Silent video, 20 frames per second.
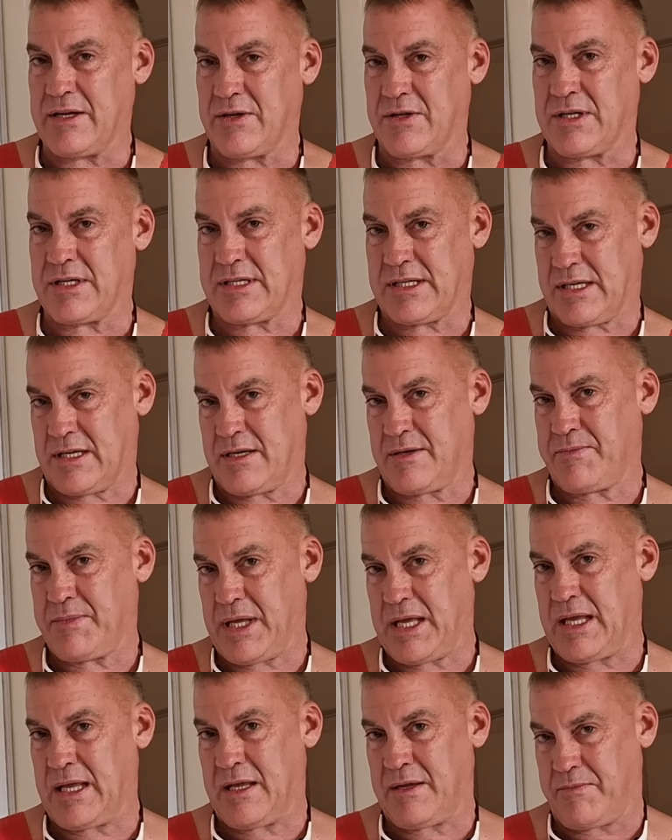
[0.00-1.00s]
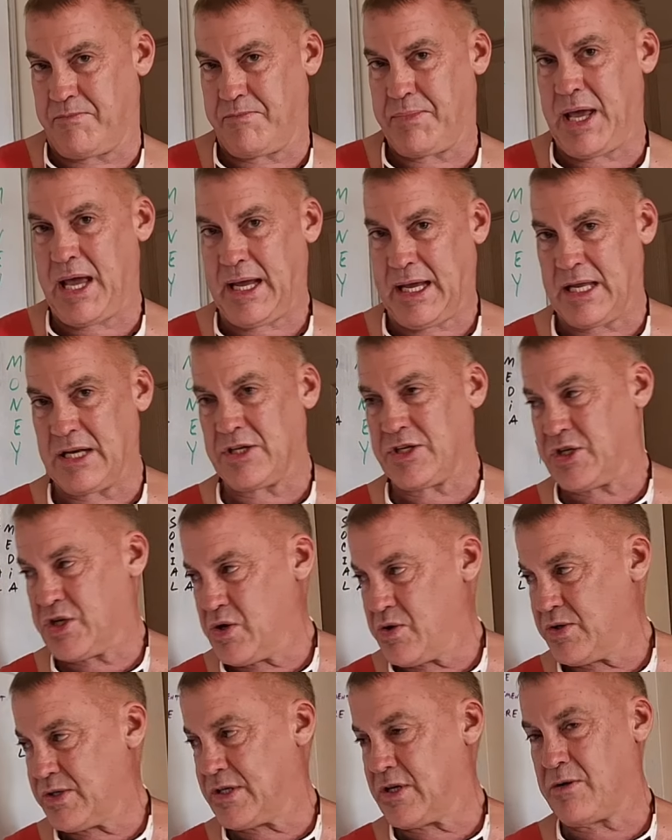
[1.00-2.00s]
They're just going to be pick and
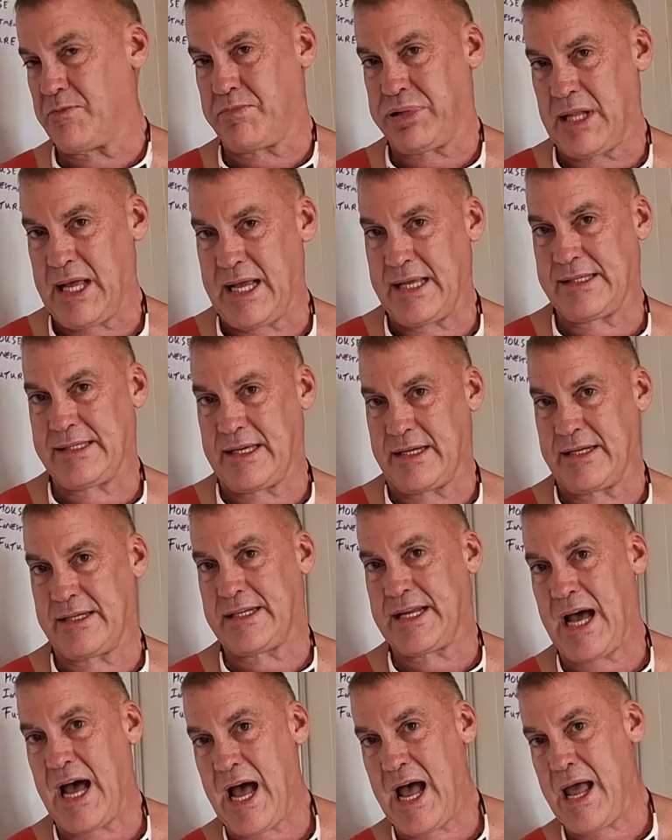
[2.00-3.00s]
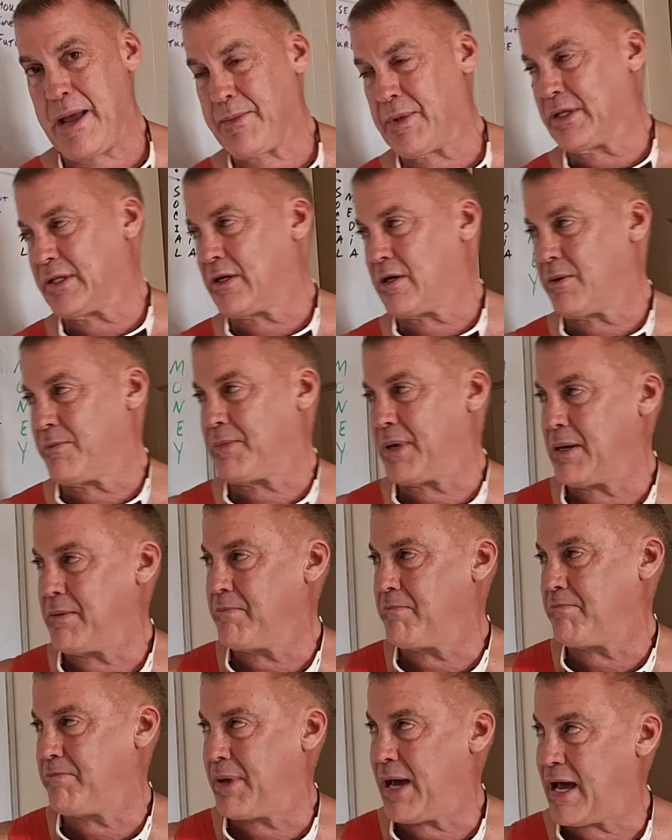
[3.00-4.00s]
choose their place and time a little
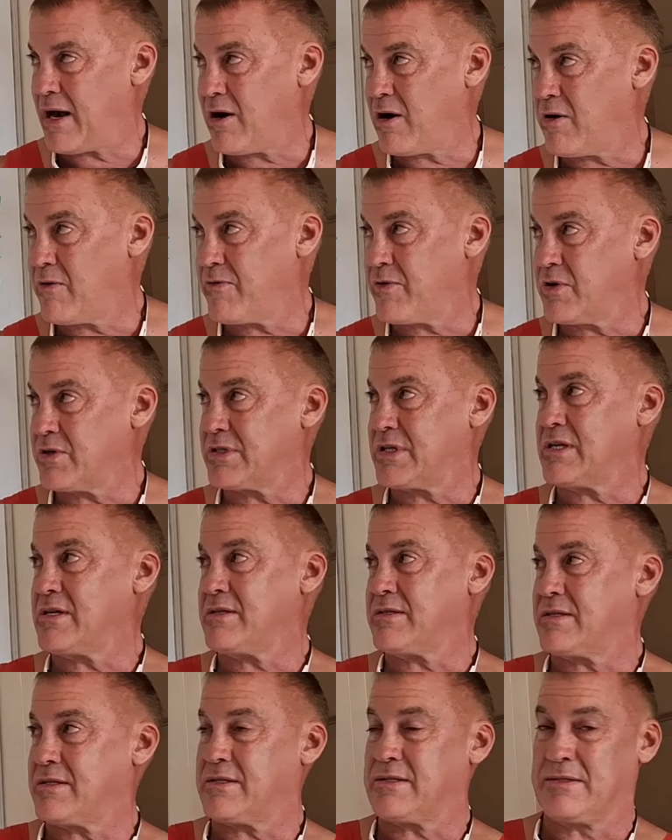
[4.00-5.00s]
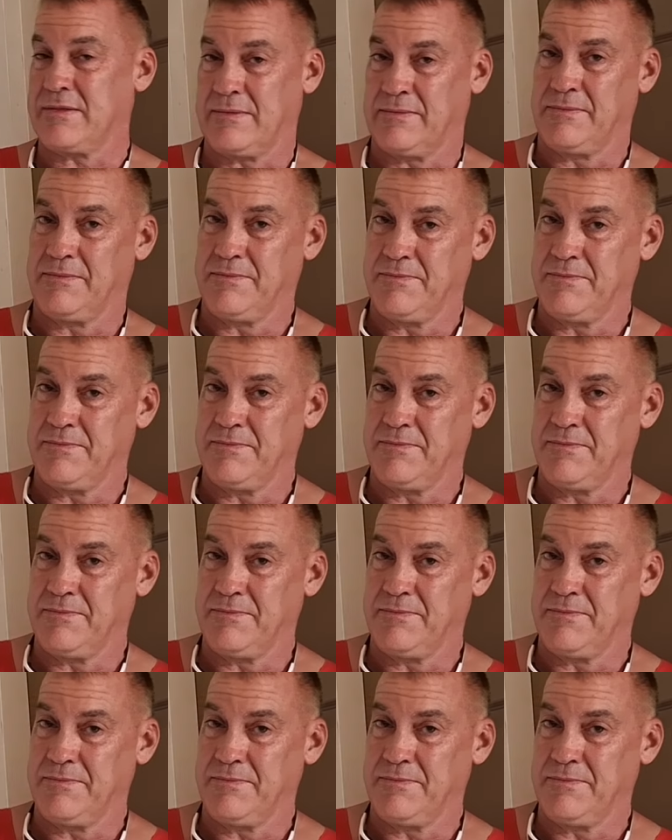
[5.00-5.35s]
bit better versus